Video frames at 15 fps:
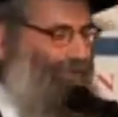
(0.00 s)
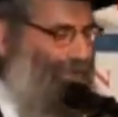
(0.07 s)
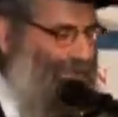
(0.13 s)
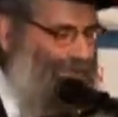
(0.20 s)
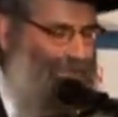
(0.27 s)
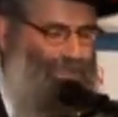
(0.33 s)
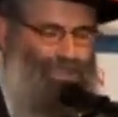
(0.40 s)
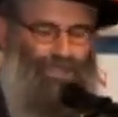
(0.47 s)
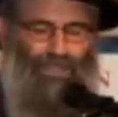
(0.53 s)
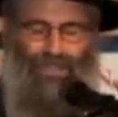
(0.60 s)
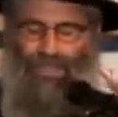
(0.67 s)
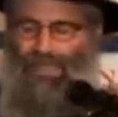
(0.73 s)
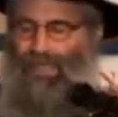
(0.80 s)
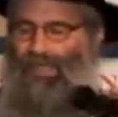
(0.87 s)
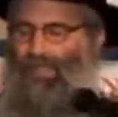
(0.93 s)
us the
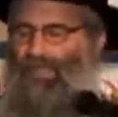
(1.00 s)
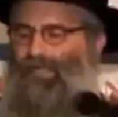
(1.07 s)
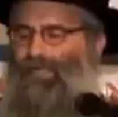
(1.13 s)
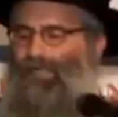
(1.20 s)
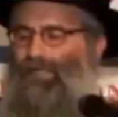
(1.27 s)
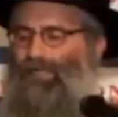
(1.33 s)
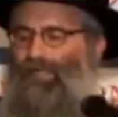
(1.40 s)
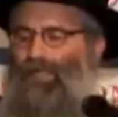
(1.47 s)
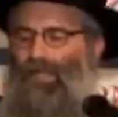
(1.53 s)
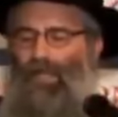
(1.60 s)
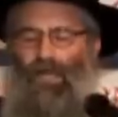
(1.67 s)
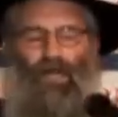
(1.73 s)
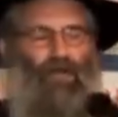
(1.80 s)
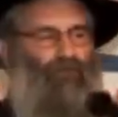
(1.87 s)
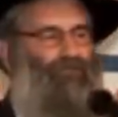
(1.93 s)
Shliach
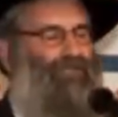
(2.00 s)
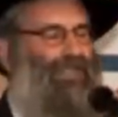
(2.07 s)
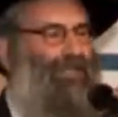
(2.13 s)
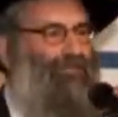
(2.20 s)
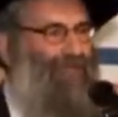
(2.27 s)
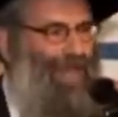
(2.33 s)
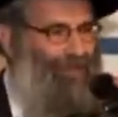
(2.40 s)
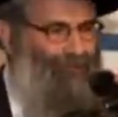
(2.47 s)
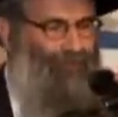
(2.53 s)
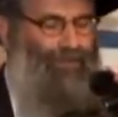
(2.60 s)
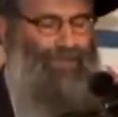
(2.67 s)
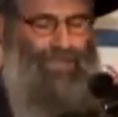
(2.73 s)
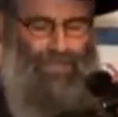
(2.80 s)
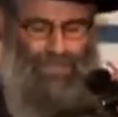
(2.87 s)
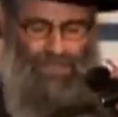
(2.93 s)
of South
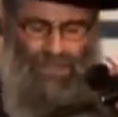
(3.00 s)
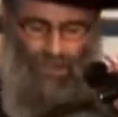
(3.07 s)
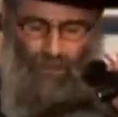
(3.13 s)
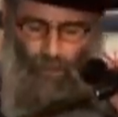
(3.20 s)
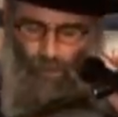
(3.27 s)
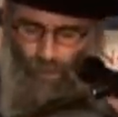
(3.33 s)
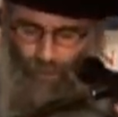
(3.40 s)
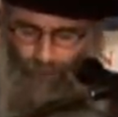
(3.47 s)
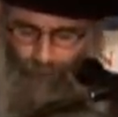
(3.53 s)
Africa.